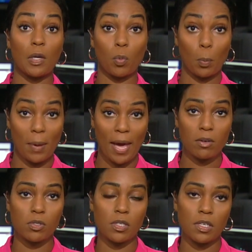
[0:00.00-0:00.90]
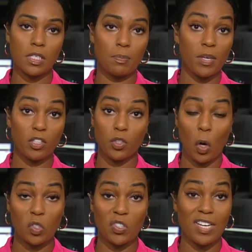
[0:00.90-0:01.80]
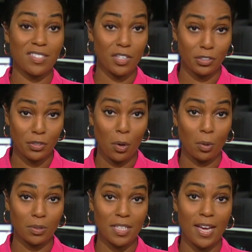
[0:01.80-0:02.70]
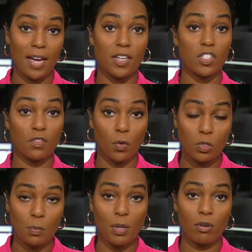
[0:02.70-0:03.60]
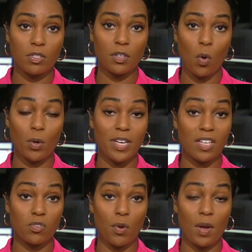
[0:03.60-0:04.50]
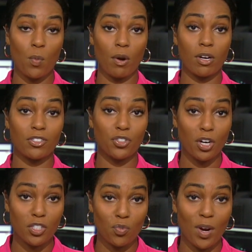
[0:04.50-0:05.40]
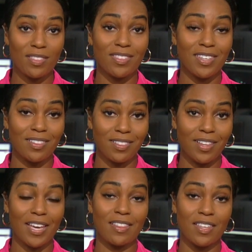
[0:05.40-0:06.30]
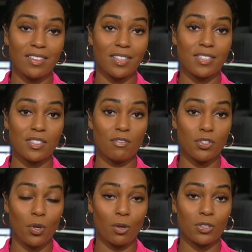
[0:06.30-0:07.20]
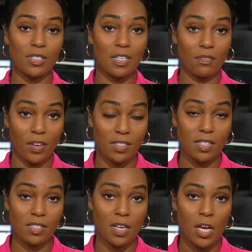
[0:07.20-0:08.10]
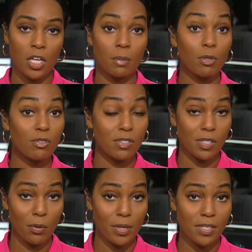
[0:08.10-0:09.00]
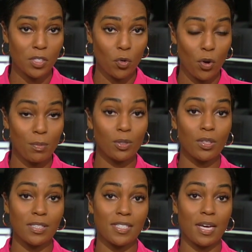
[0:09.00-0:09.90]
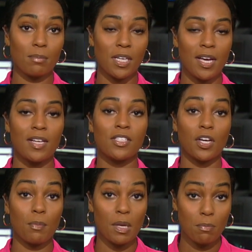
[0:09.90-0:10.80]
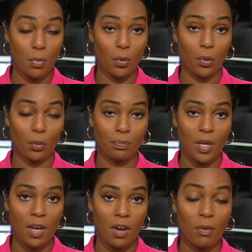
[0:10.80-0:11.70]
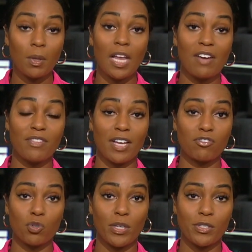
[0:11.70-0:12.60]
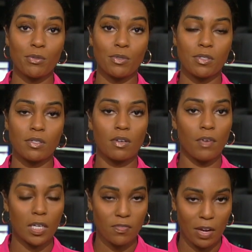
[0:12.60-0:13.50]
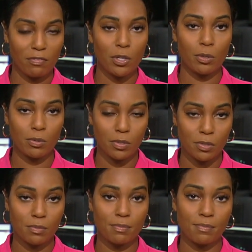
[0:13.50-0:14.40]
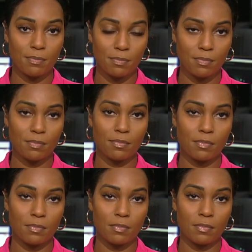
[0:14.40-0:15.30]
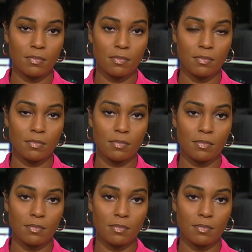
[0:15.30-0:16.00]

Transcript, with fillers: there. Well, Patterson is being charged as an adult. He had his first appearance in court yesterday, where a judge read the lengthy list of charges he faces, the most serious criminal attempt to commit murder. From the live desk, Joy Dukes, Fox five News. Mm. All right, Joy, thanks.